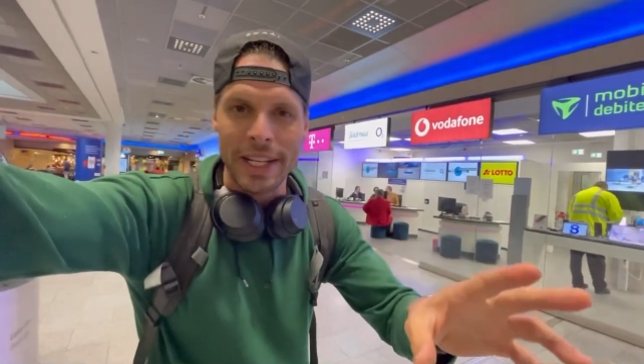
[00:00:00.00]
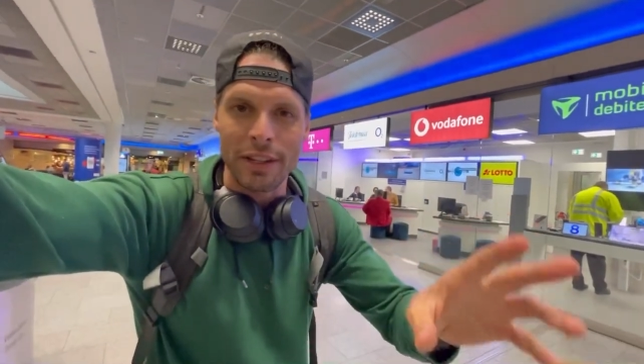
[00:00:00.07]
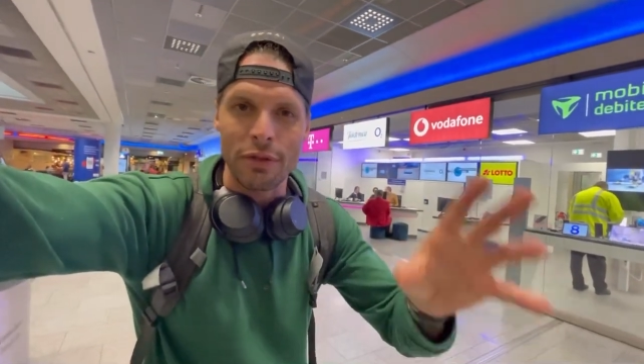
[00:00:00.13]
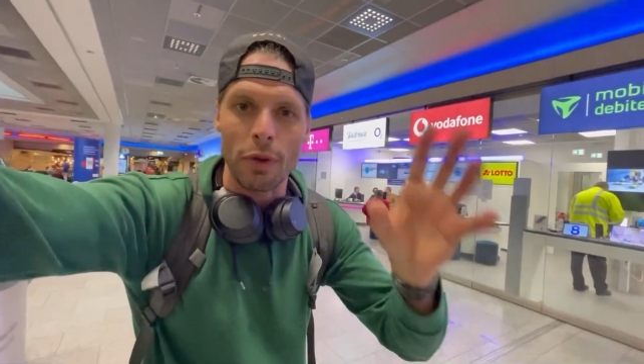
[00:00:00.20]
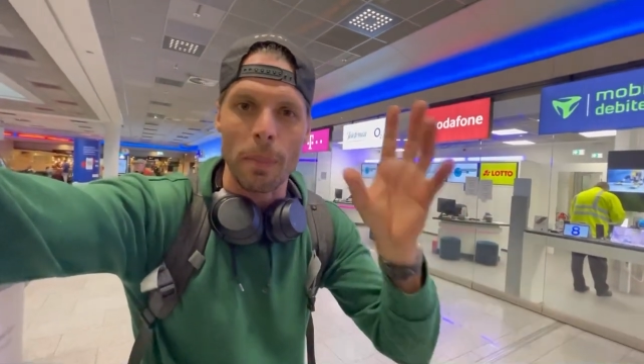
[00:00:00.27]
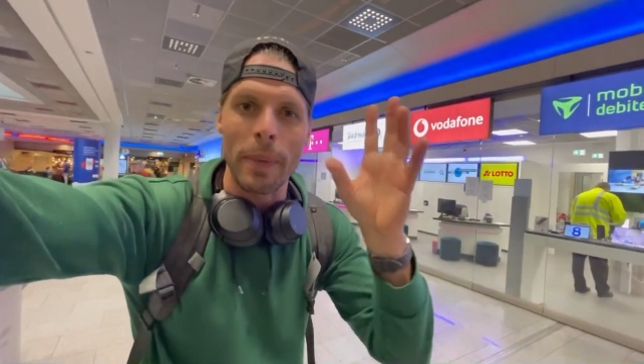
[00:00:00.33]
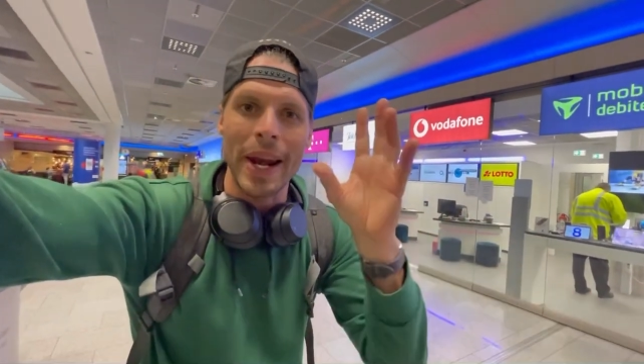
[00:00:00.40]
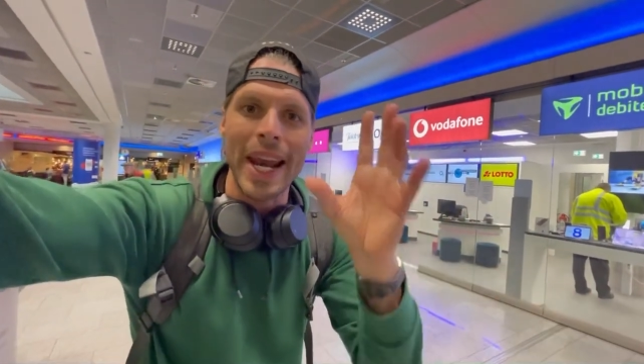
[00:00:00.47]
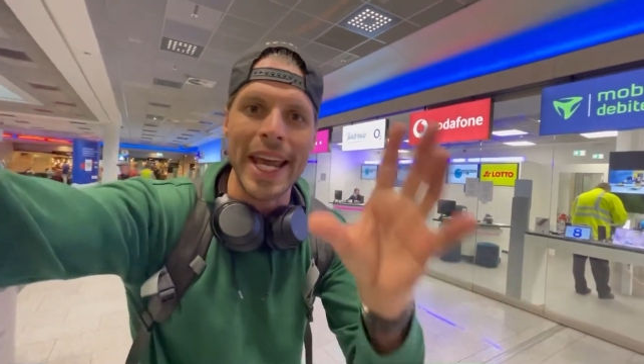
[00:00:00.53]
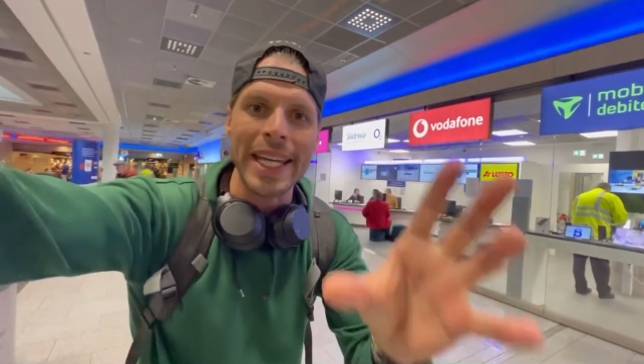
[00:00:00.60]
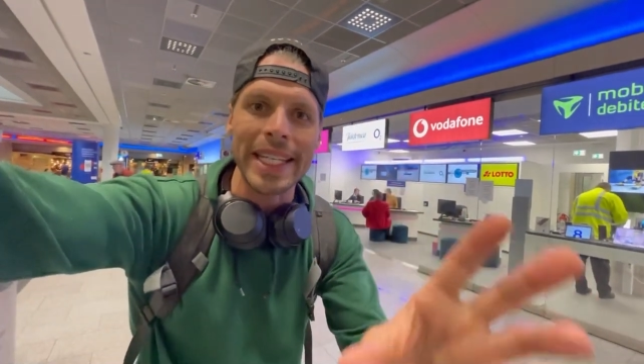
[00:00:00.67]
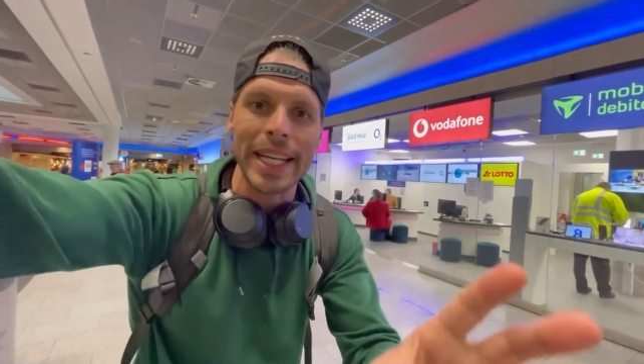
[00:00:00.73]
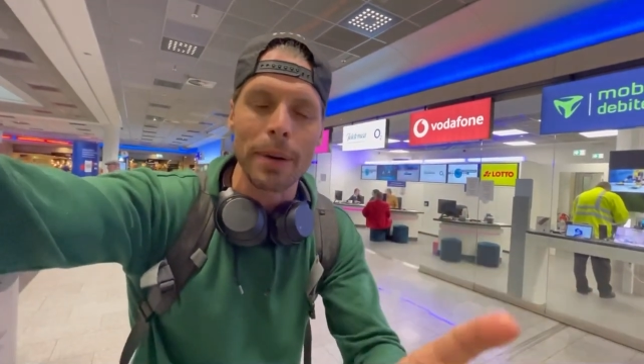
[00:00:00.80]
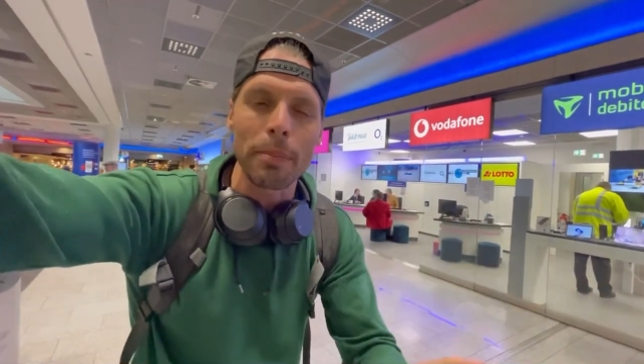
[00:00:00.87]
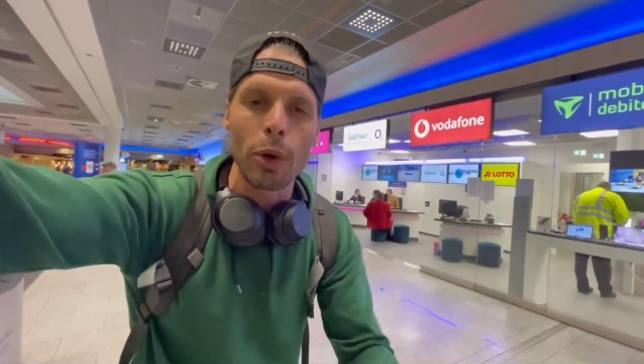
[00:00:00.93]
It's from
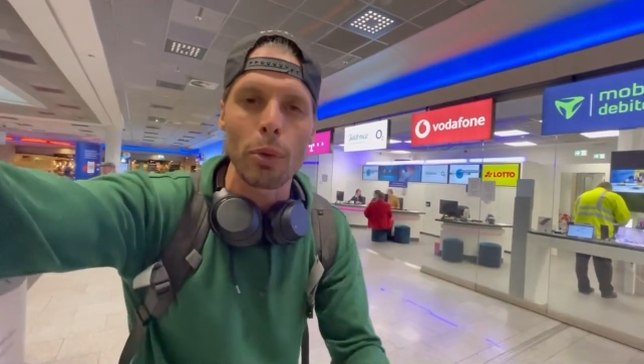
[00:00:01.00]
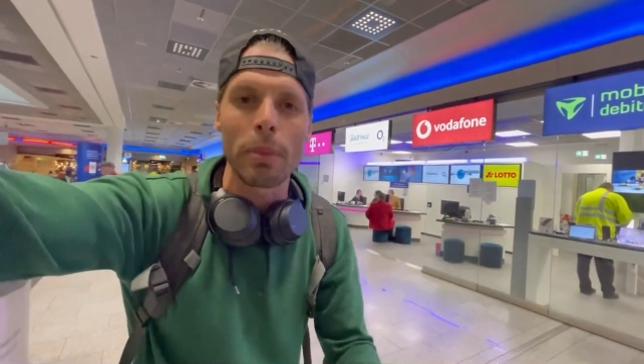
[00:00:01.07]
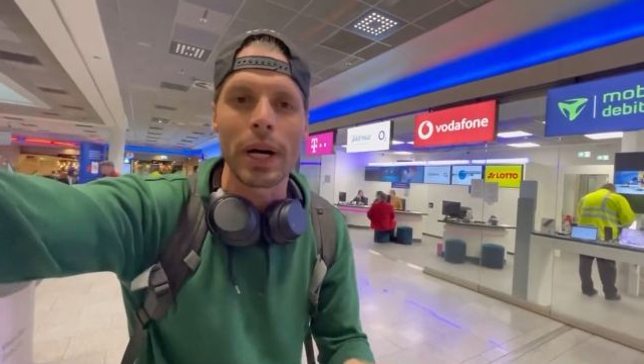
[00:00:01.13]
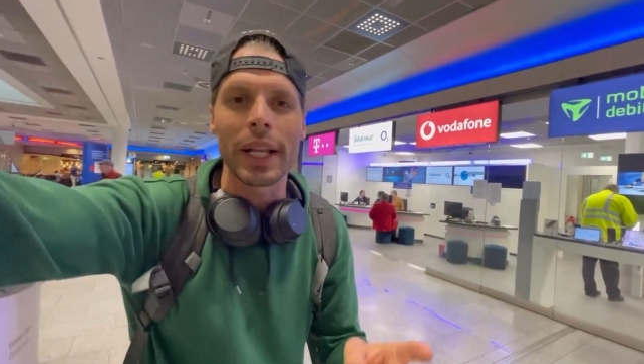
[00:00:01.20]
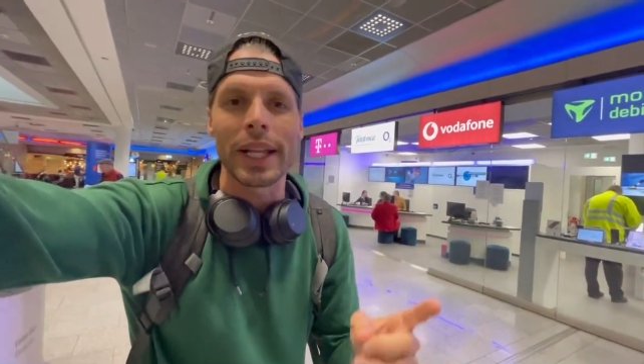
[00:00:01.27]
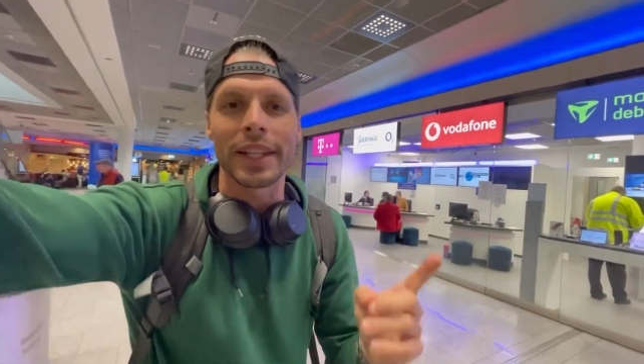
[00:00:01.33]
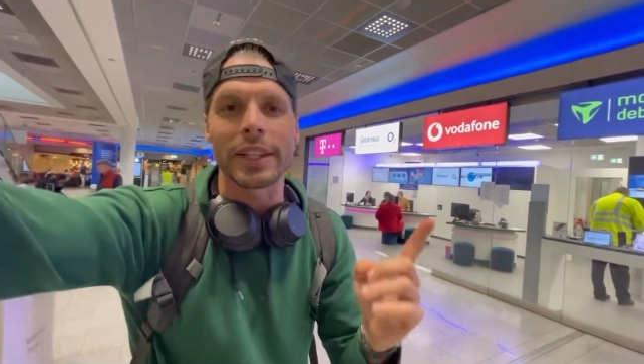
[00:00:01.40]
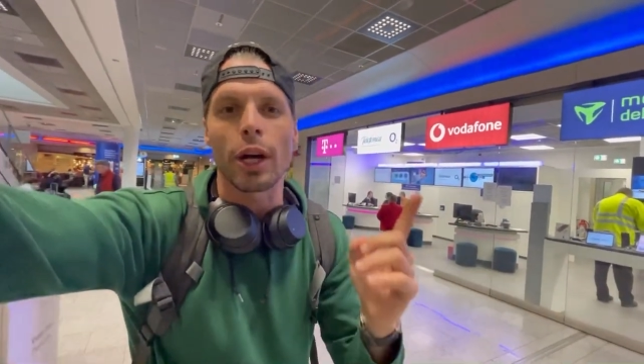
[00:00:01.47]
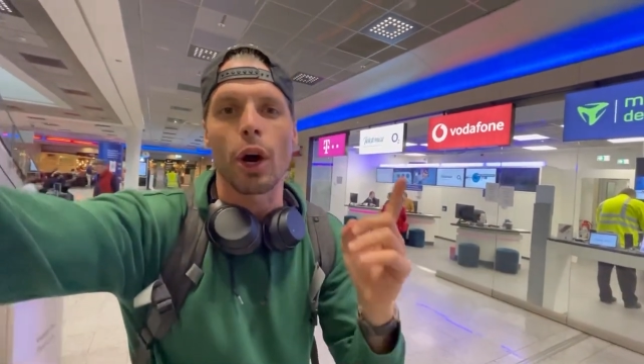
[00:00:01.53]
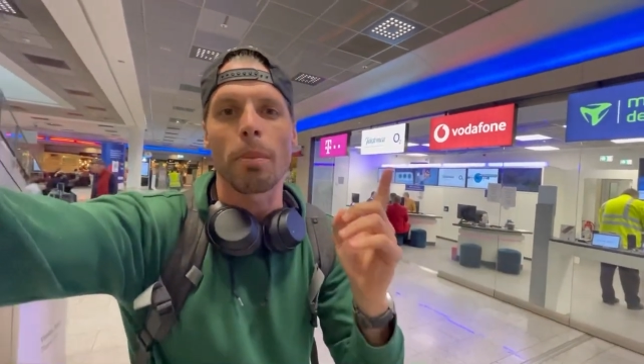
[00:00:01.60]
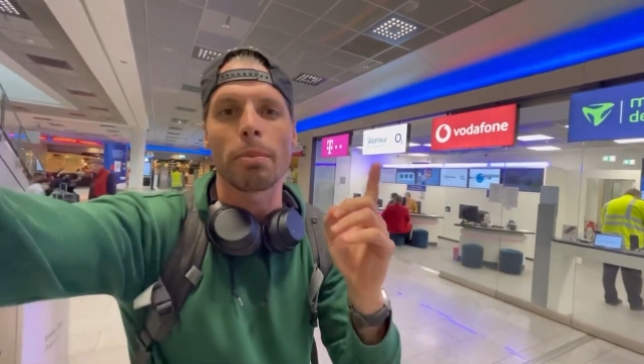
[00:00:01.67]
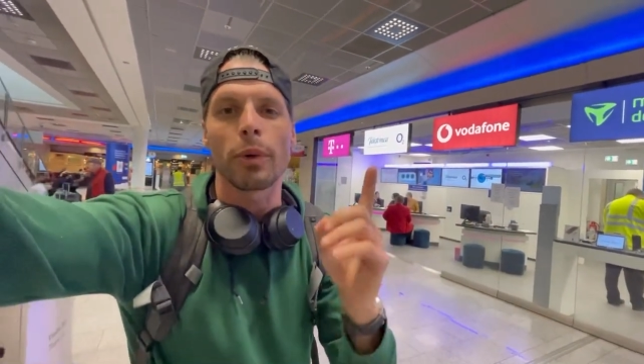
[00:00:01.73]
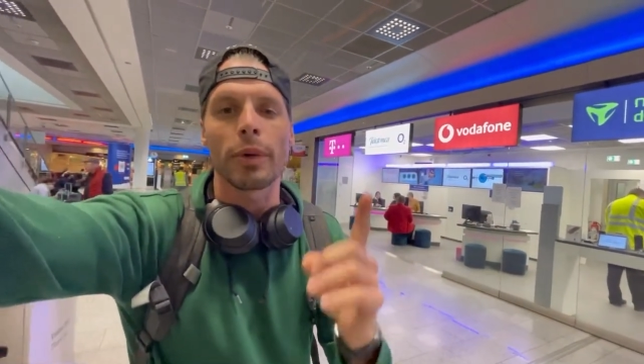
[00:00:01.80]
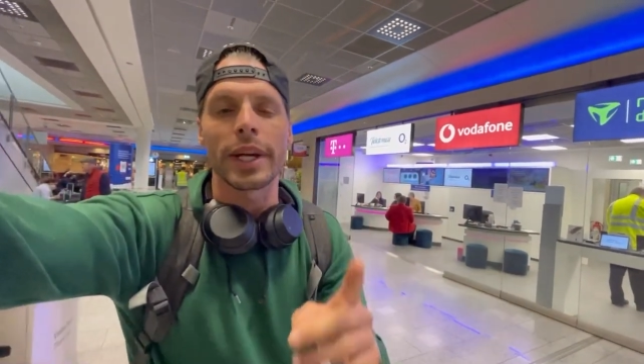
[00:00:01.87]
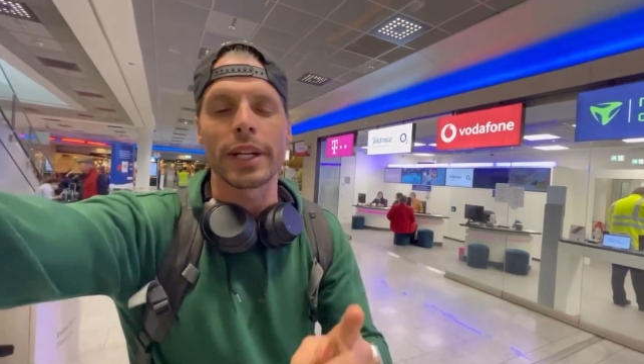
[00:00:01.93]
Lyca Mobile and they
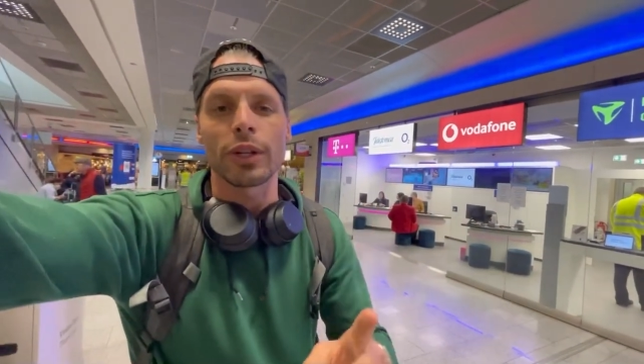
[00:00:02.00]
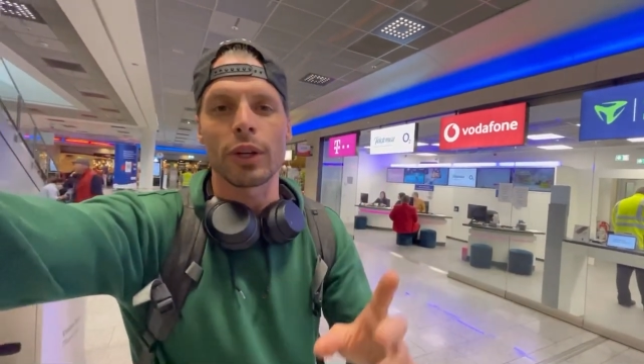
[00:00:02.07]
operate